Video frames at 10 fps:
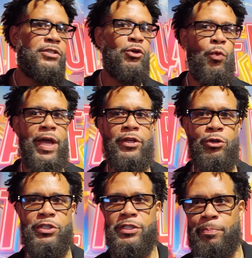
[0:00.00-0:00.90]
has to win.
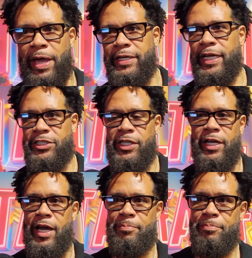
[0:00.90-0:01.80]
You just made that
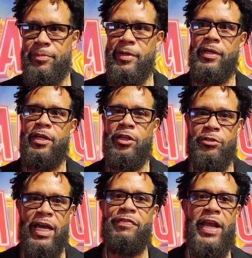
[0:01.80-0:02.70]
shit up.
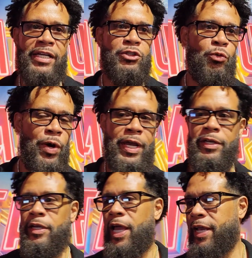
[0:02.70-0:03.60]
Devin has to win,
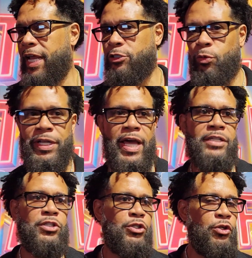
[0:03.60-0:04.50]
and that's what he
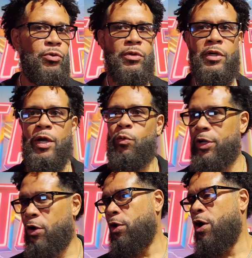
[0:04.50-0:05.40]
has to do. We're
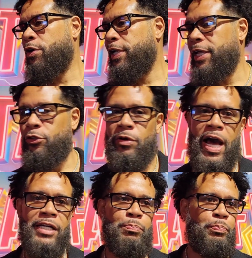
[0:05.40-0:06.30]
no longer letting you
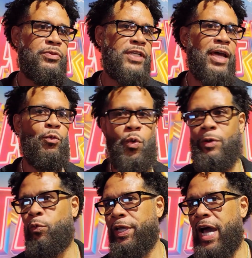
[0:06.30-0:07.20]
guys say
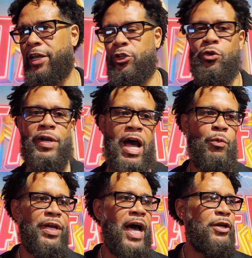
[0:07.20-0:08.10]
what we got to do and how
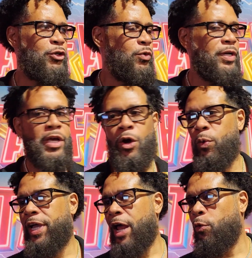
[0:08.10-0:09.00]
we got to do it.
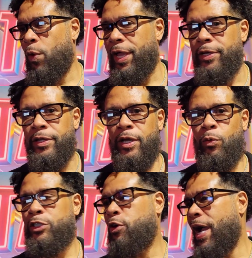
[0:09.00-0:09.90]
We got to win.
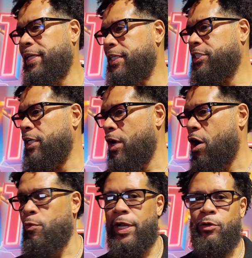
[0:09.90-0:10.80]
We tried that shit
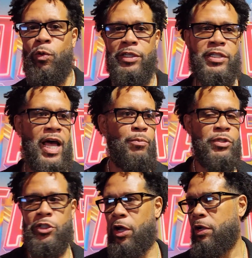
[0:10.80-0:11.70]
already one time
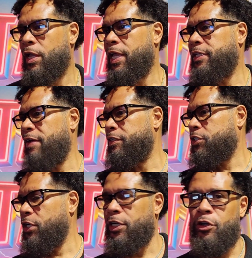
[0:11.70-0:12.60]
with y'all. Devin
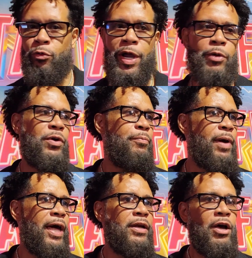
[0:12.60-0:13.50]
stood in the ring with a
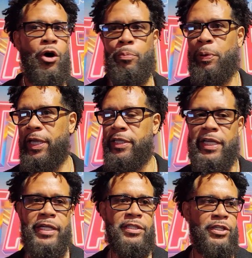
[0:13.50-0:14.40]
man on
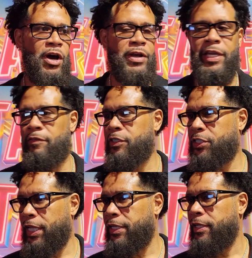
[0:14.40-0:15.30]
PEDs, and y'all didn't give a
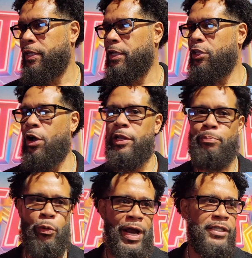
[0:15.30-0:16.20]
shit. Y'all
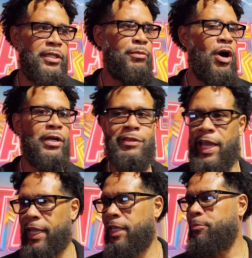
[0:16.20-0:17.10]
didn't praise him, y'all didn't
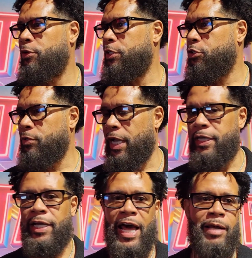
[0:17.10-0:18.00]
thank him, you didn't do
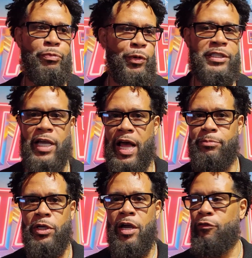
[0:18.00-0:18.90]
nothing. He got up 3
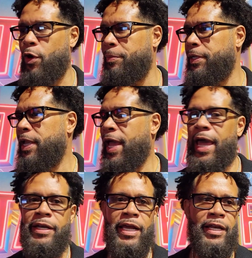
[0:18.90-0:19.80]
times from it,
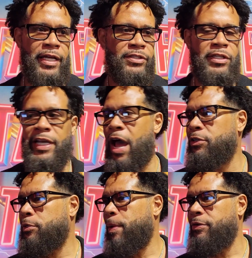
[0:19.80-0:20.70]
and listen, now
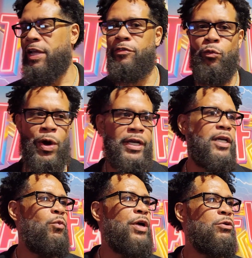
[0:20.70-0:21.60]
it's about Devin
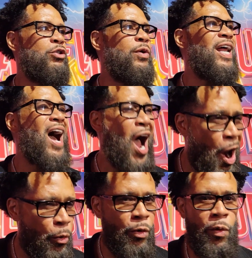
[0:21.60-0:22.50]
winning, and we're gonna do it
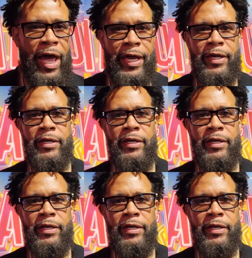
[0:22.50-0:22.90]
our way.